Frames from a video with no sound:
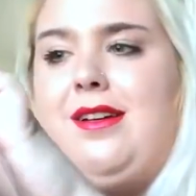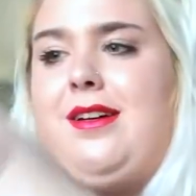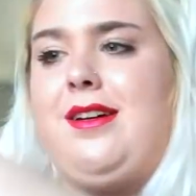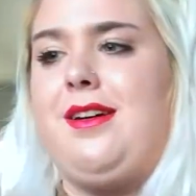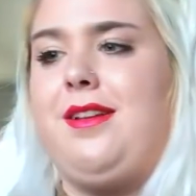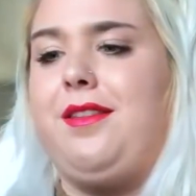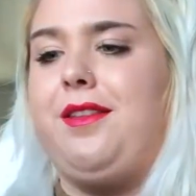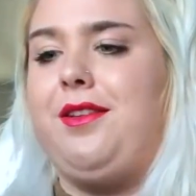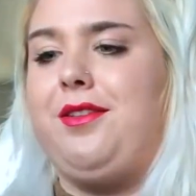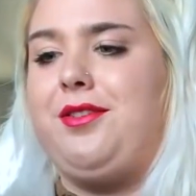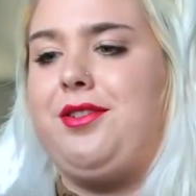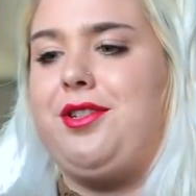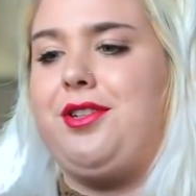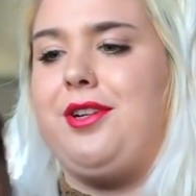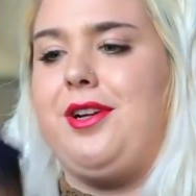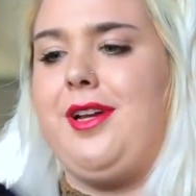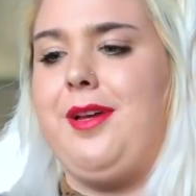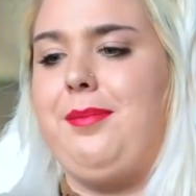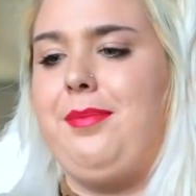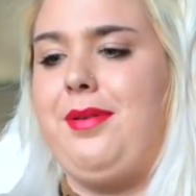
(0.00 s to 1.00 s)
on this
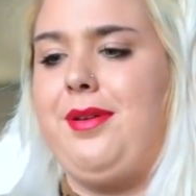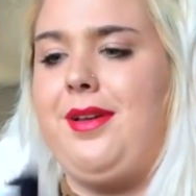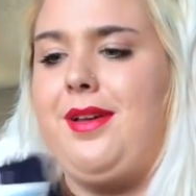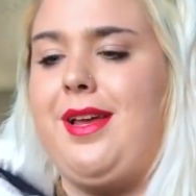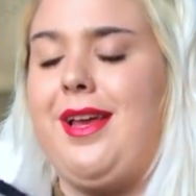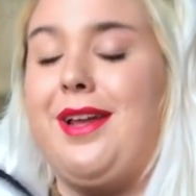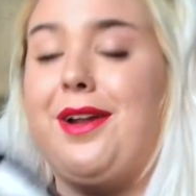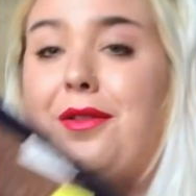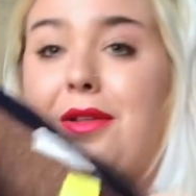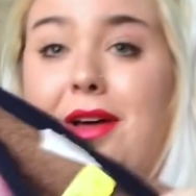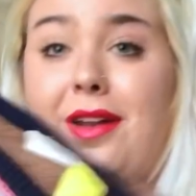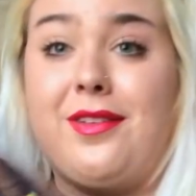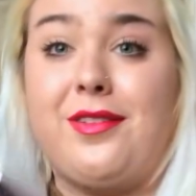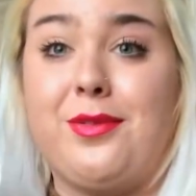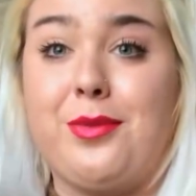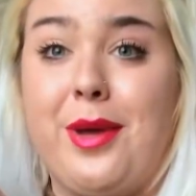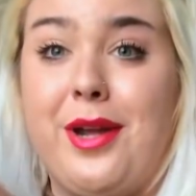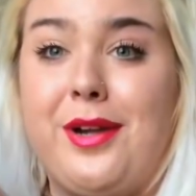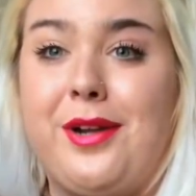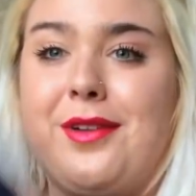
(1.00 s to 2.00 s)
trip and a lot of
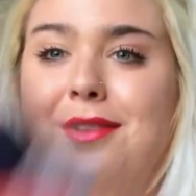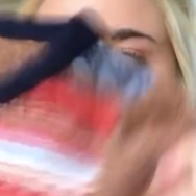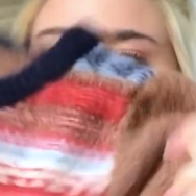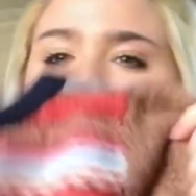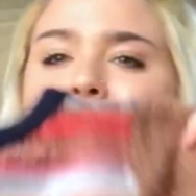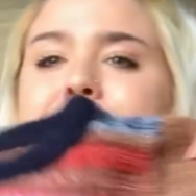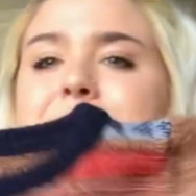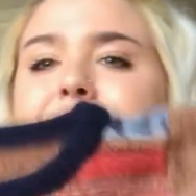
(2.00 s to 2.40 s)
sweaters.